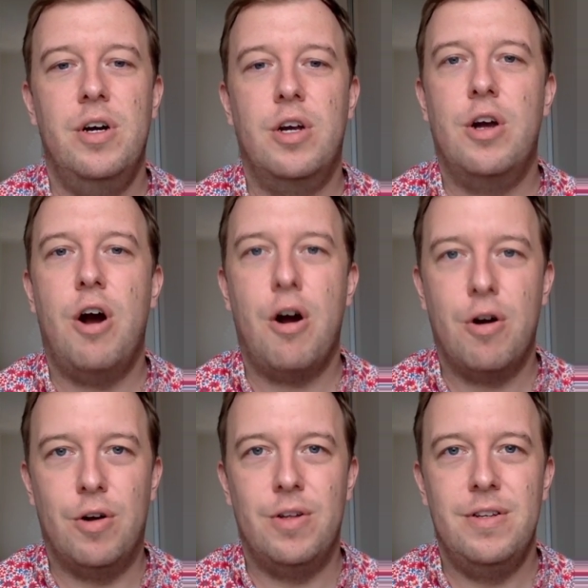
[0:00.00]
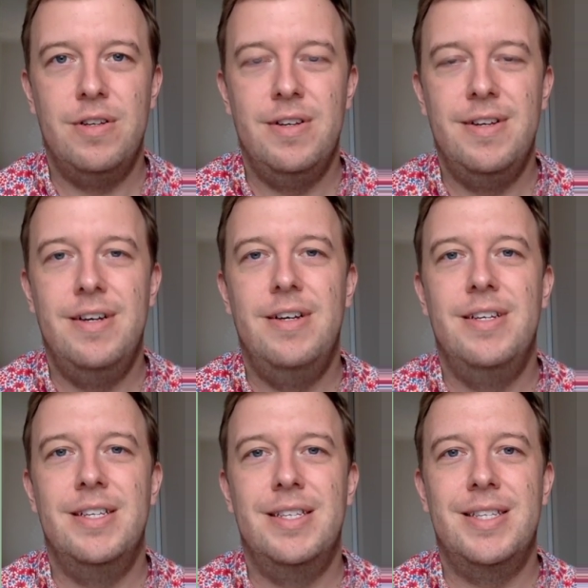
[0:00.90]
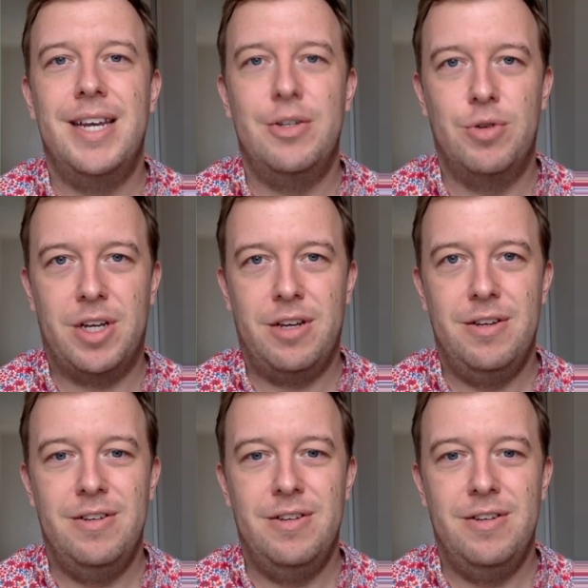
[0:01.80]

Carl, Cedric.